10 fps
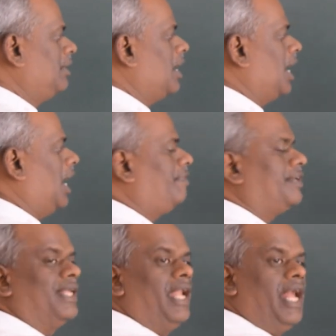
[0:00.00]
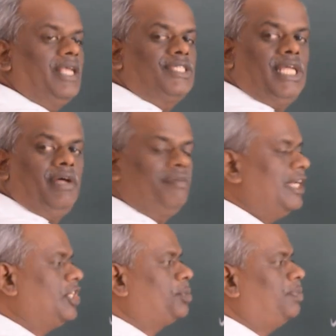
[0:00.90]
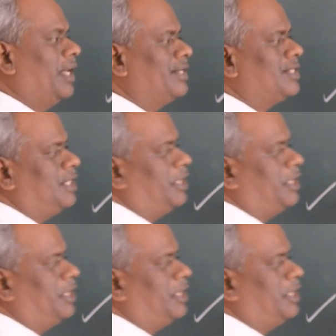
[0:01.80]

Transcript: after the loss of H plus, it